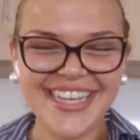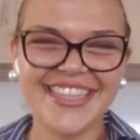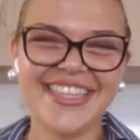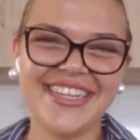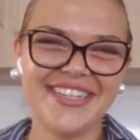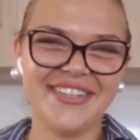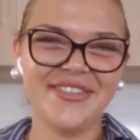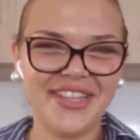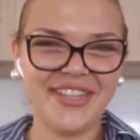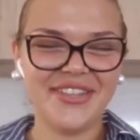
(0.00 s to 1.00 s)
Like
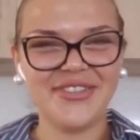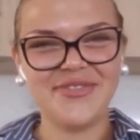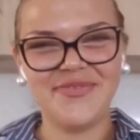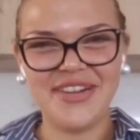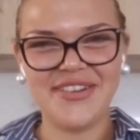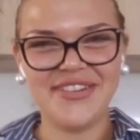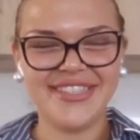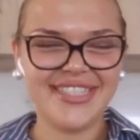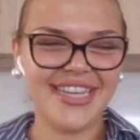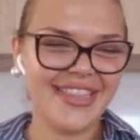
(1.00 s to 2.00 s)
a lot of
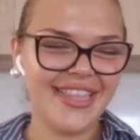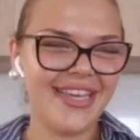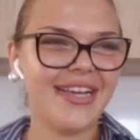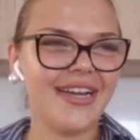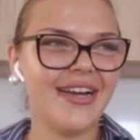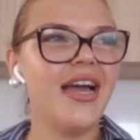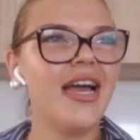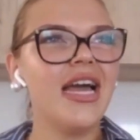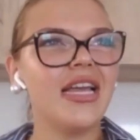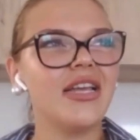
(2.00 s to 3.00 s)
parents, I think
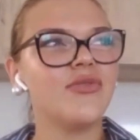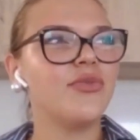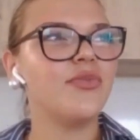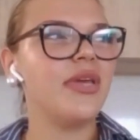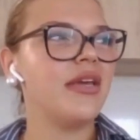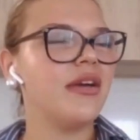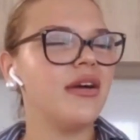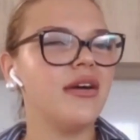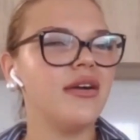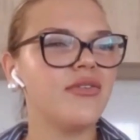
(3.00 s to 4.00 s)
it would be
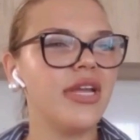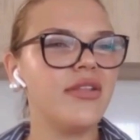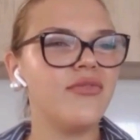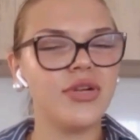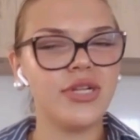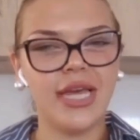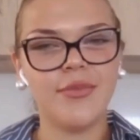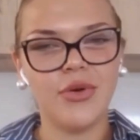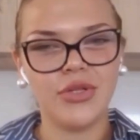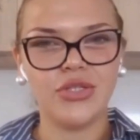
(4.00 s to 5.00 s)
great for
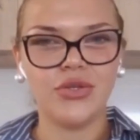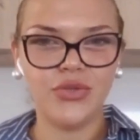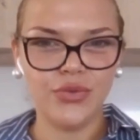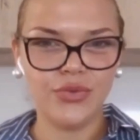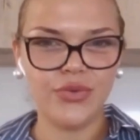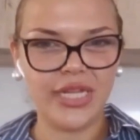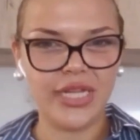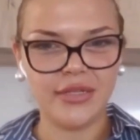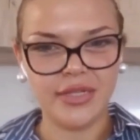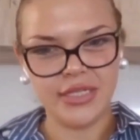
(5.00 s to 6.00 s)
them also to
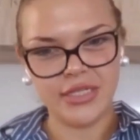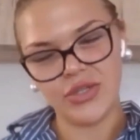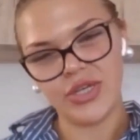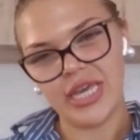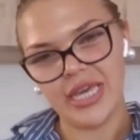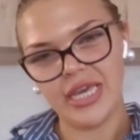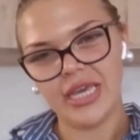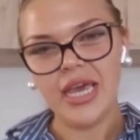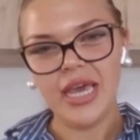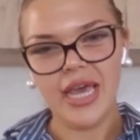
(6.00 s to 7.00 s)
read It's Okay.